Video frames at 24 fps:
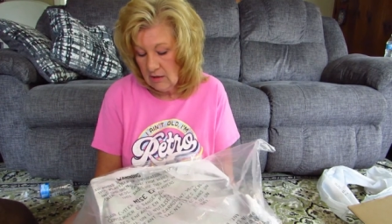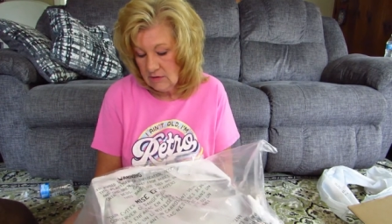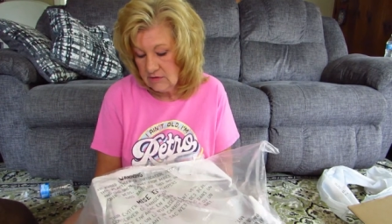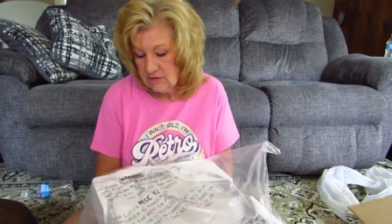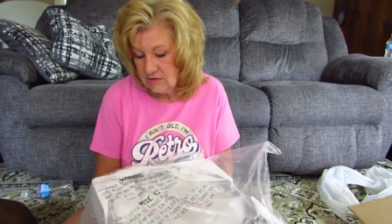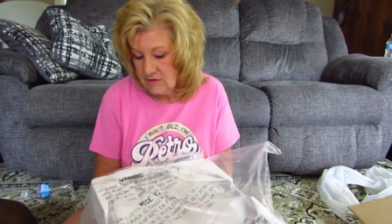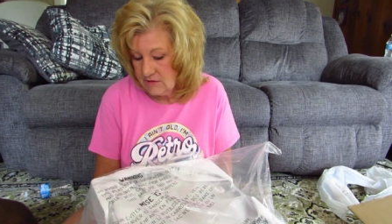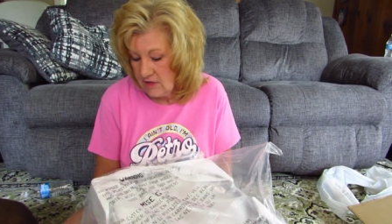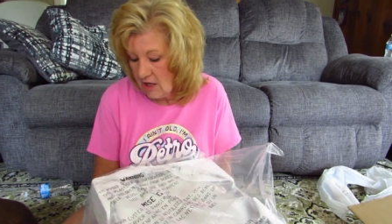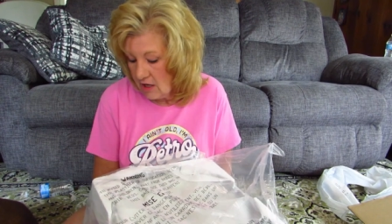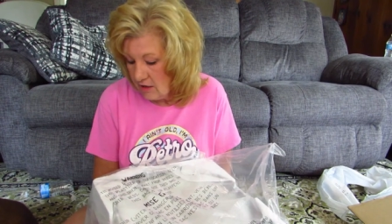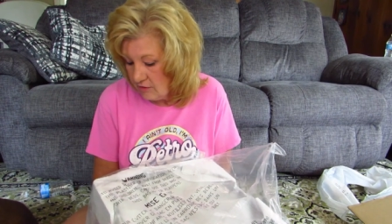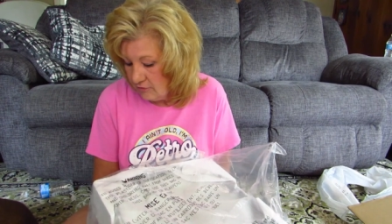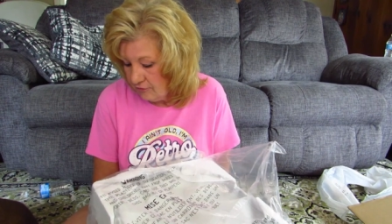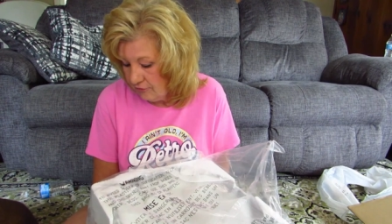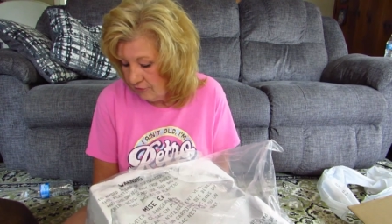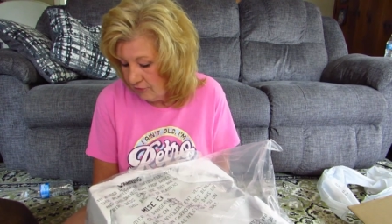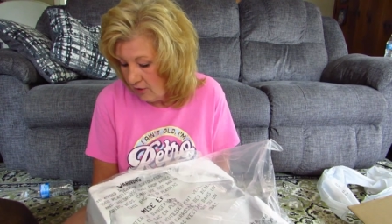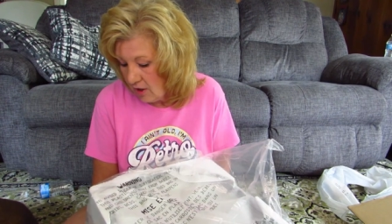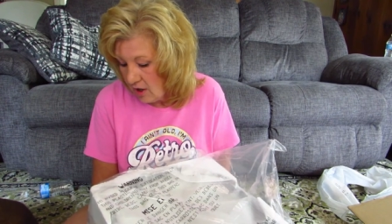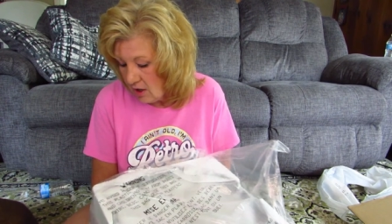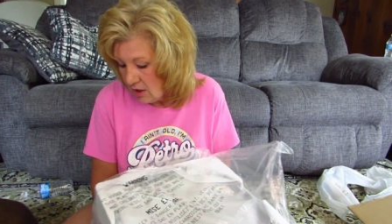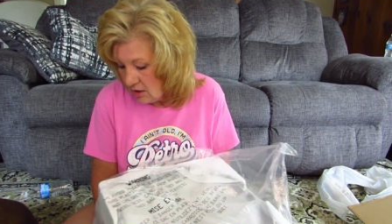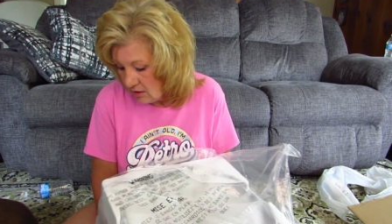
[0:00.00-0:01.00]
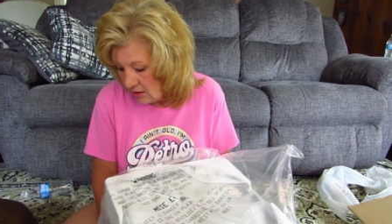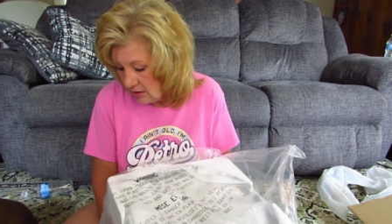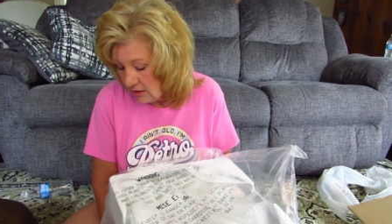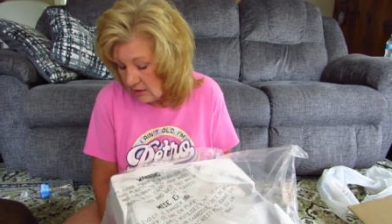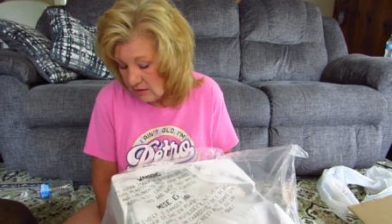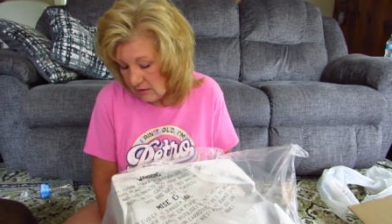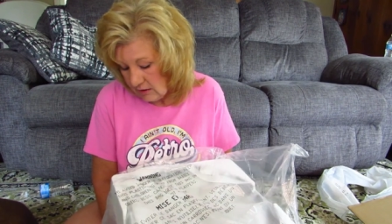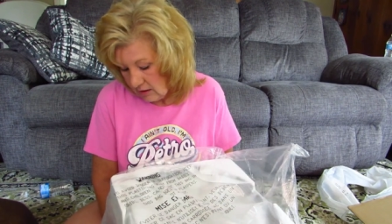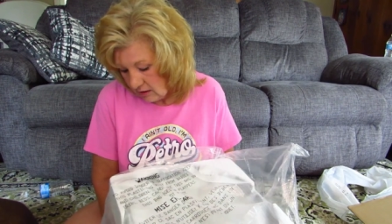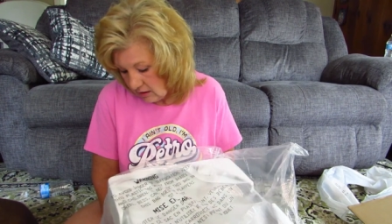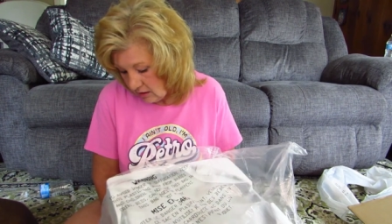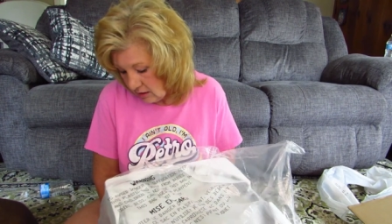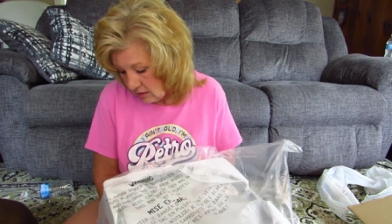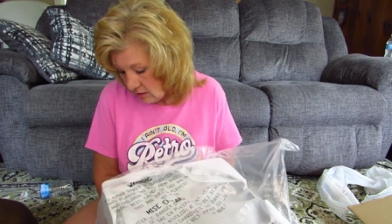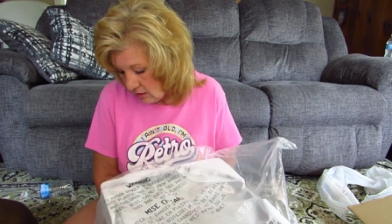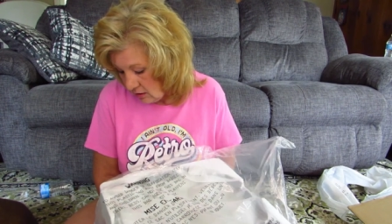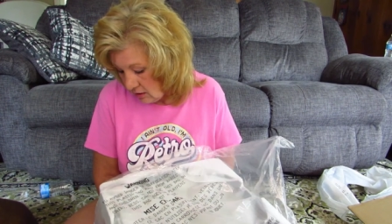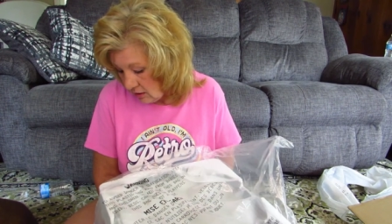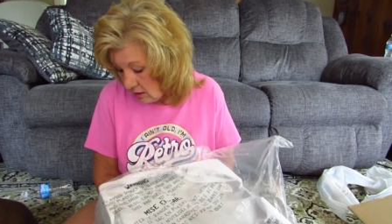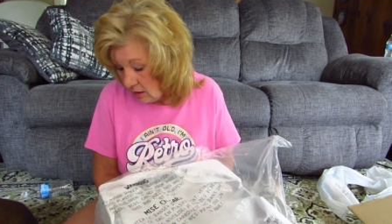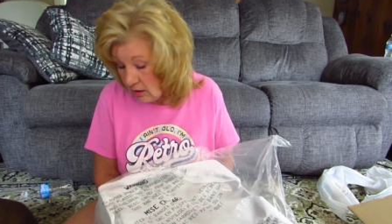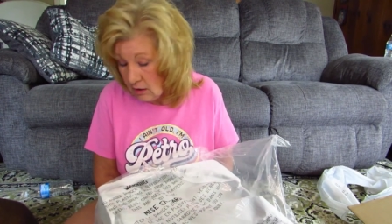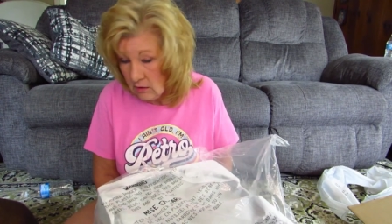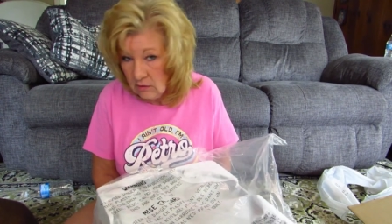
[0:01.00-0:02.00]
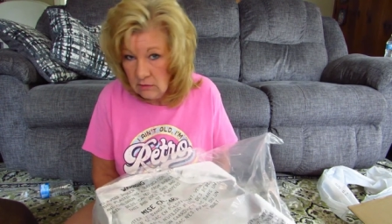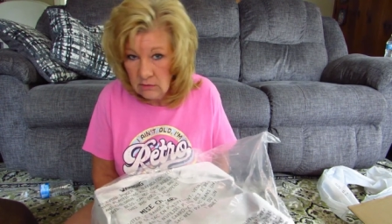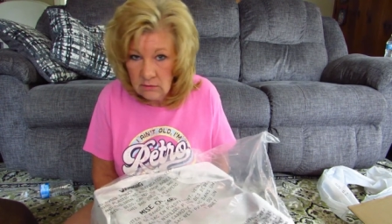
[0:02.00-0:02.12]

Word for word: said friend in Canada